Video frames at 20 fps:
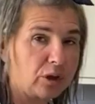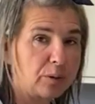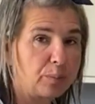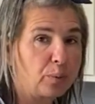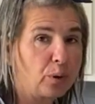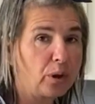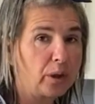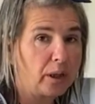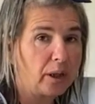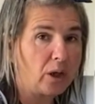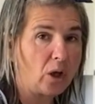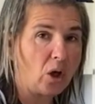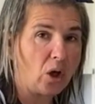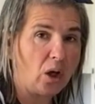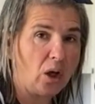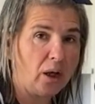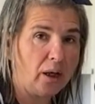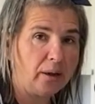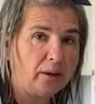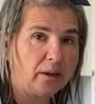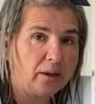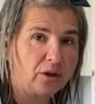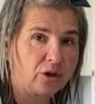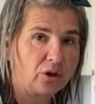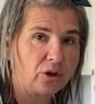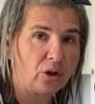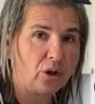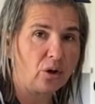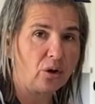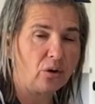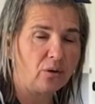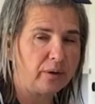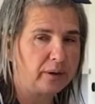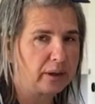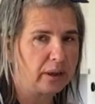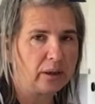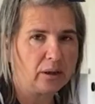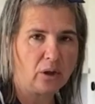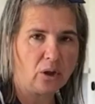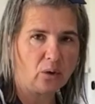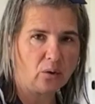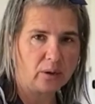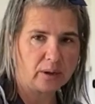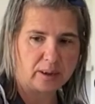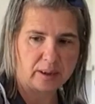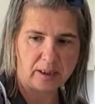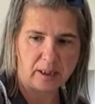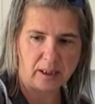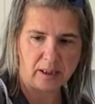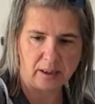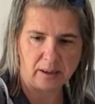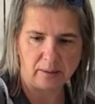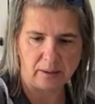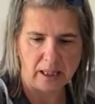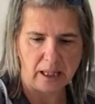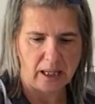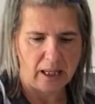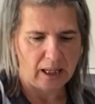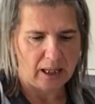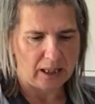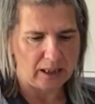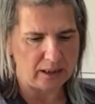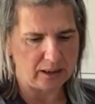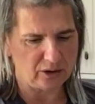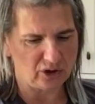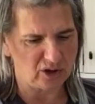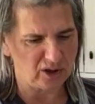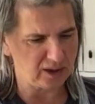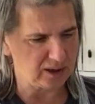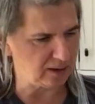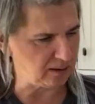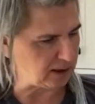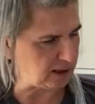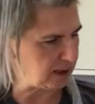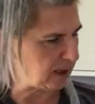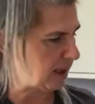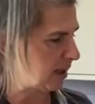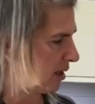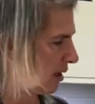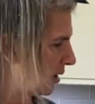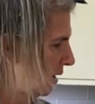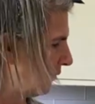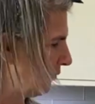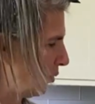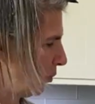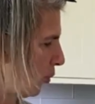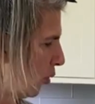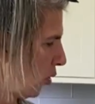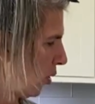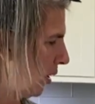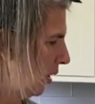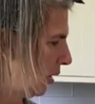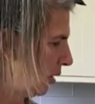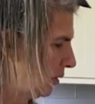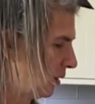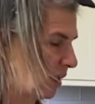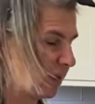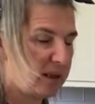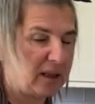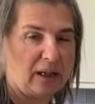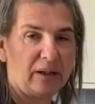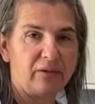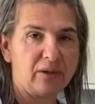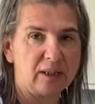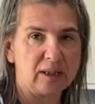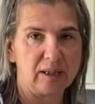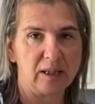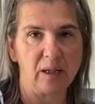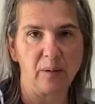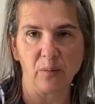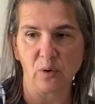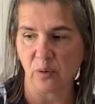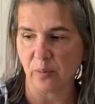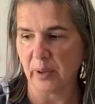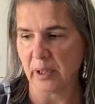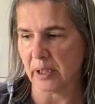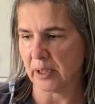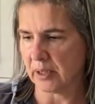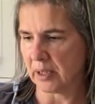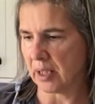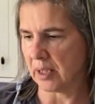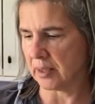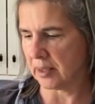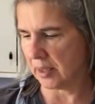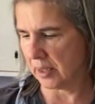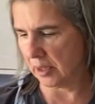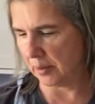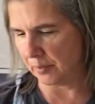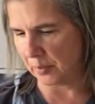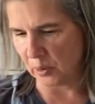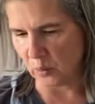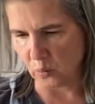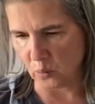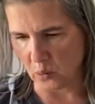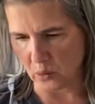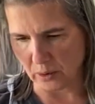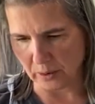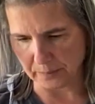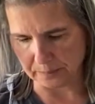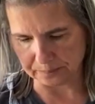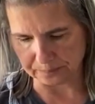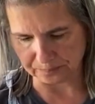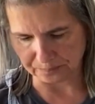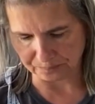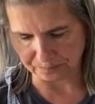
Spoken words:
put it on the stove at the lowest setting, and it doesn't ever boil, doesn't even simmer, but it does keep it warm.